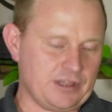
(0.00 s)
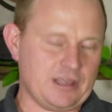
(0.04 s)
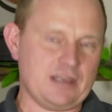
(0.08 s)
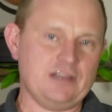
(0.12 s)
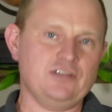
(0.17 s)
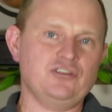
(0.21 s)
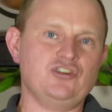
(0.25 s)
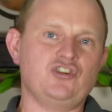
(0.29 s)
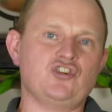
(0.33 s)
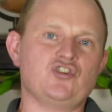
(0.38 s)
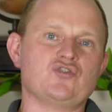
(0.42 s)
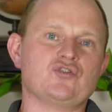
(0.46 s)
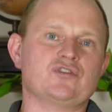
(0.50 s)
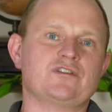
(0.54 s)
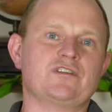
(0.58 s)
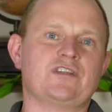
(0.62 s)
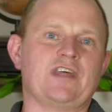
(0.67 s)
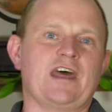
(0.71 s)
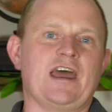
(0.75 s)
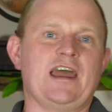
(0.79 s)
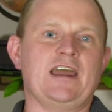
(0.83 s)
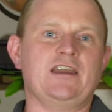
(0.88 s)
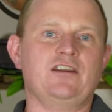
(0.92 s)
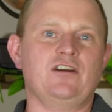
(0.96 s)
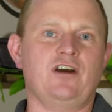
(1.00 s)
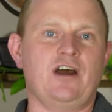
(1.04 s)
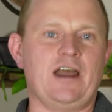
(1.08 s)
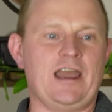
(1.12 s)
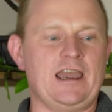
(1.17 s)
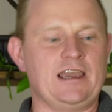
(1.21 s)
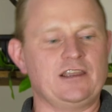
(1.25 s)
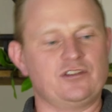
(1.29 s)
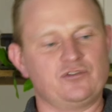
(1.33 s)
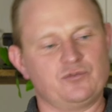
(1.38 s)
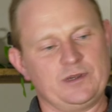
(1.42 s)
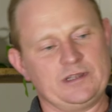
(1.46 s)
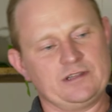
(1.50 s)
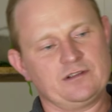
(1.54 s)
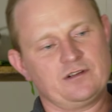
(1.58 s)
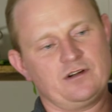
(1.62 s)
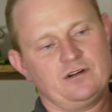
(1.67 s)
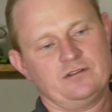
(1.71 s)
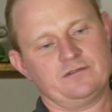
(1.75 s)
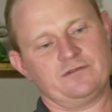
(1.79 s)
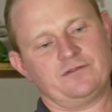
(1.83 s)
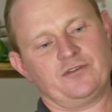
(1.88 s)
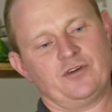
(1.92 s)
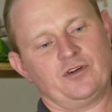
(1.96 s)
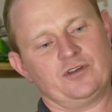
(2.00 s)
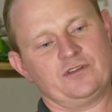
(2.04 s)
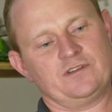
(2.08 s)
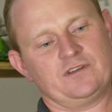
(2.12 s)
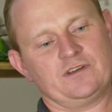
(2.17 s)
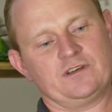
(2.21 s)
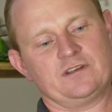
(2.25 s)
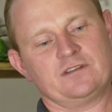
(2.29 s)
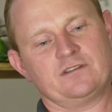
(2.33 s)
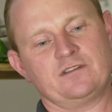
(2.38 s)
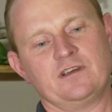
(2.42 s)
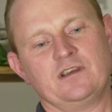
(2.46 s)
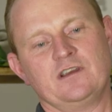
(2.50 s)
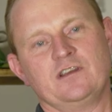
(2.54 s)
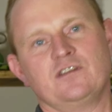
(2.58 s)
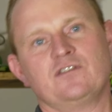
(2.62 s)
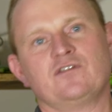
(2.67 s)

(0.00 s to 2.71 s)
in short, the AR8, when converted